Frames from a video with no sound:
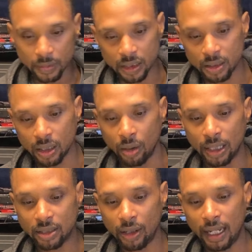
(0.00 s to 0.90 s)
So
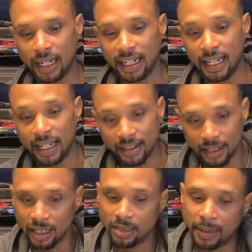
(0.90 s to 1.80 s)
let's go ahead and get into
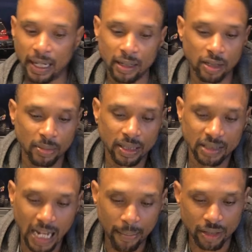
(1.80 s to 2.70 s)
this, man. Too much
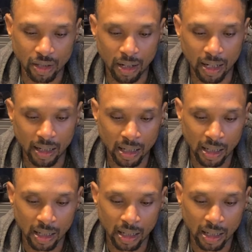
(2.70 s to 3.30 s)
jabber jarring.